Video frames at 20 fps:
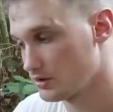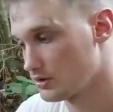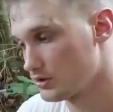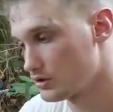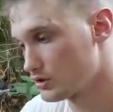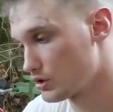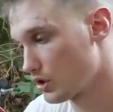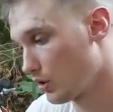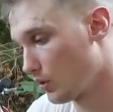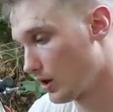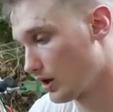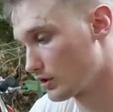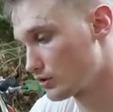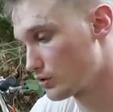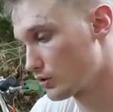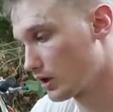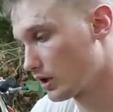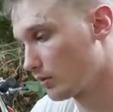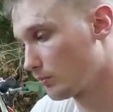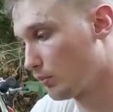So uh,
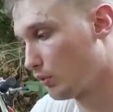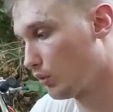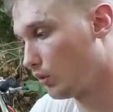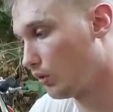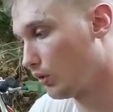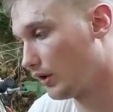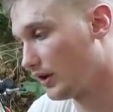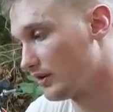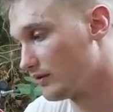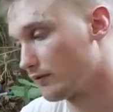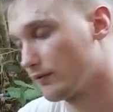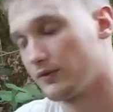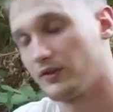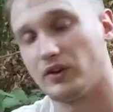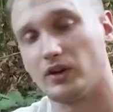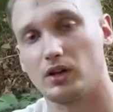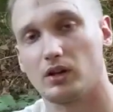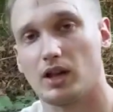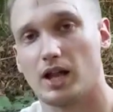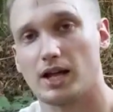trigger pull in
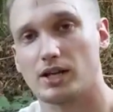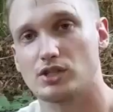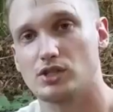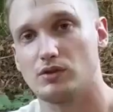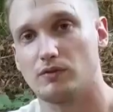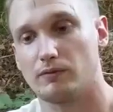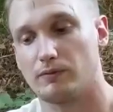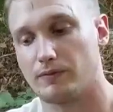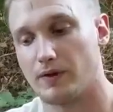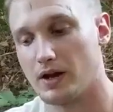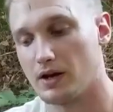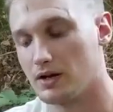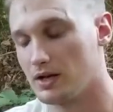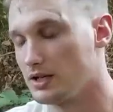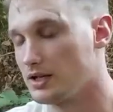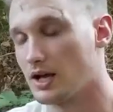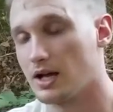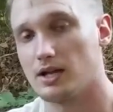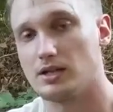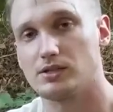single action, very
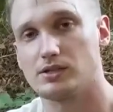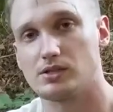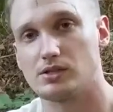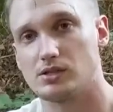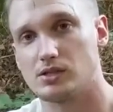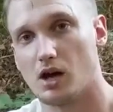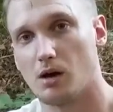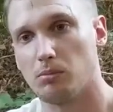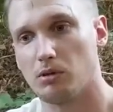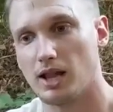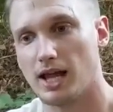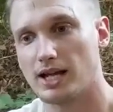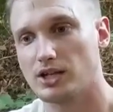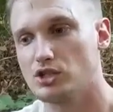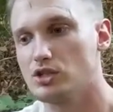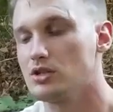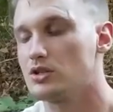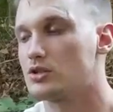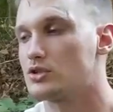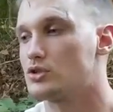nice. Double
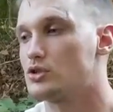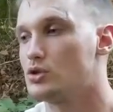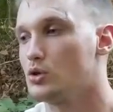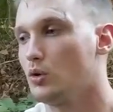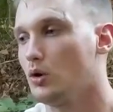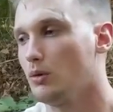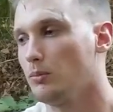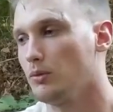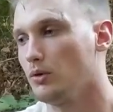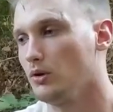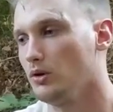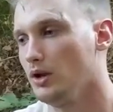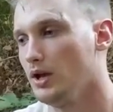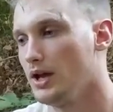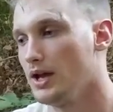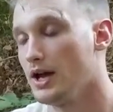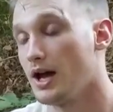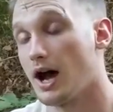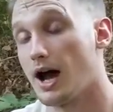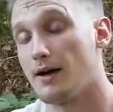action is doable.
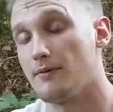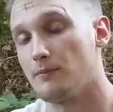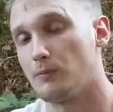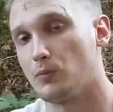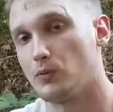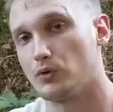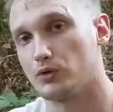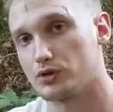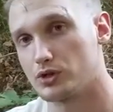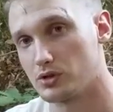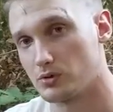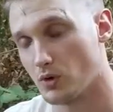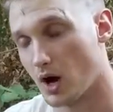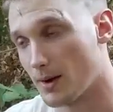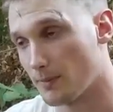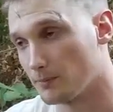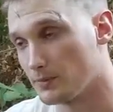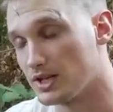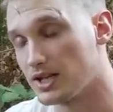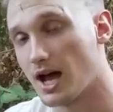I'm,
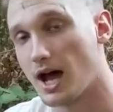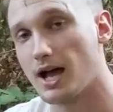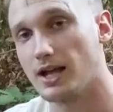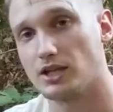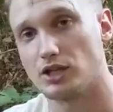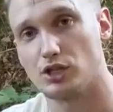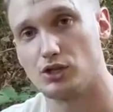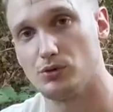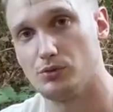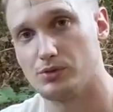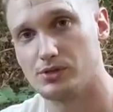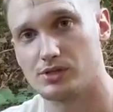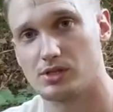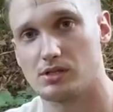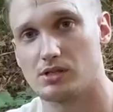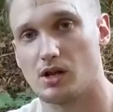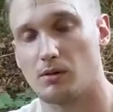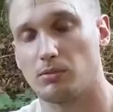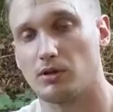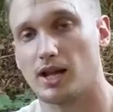I'm not used to
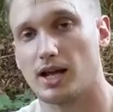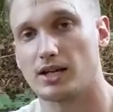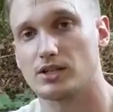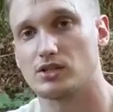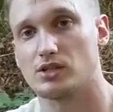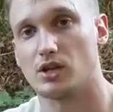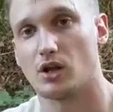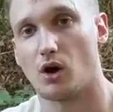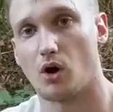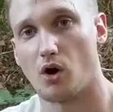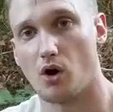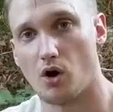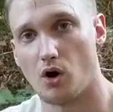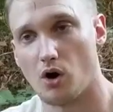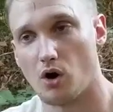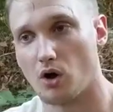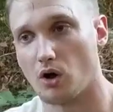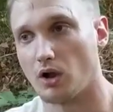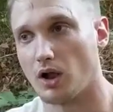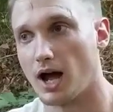double action at
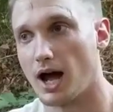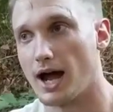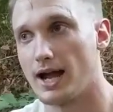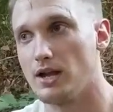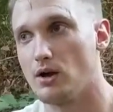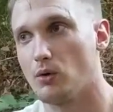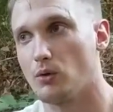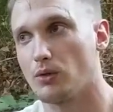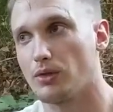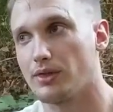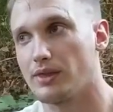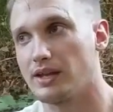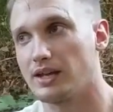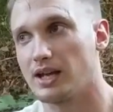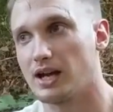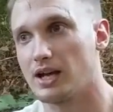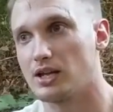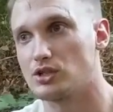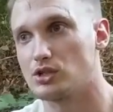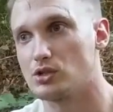all. I don't think
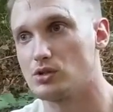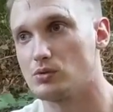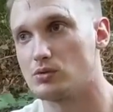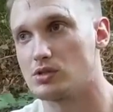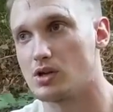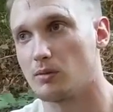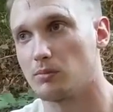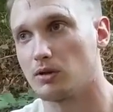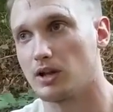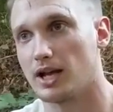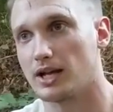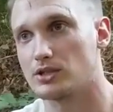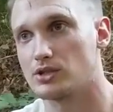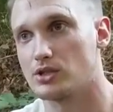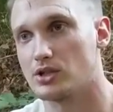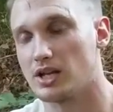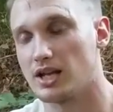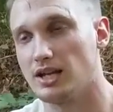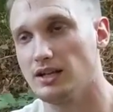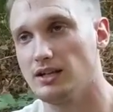I shoot double
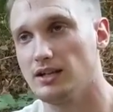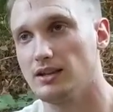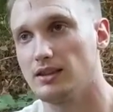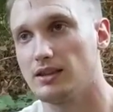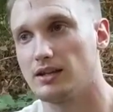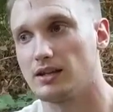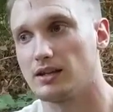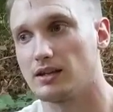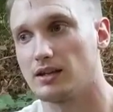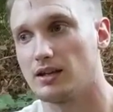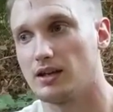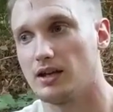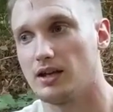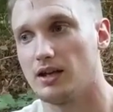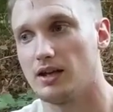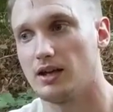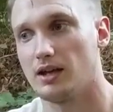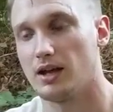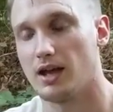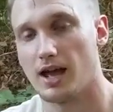action anything
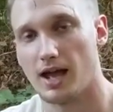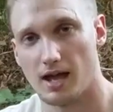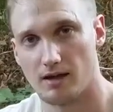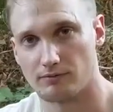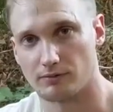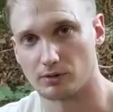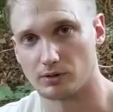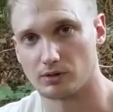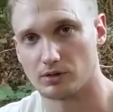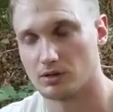ever.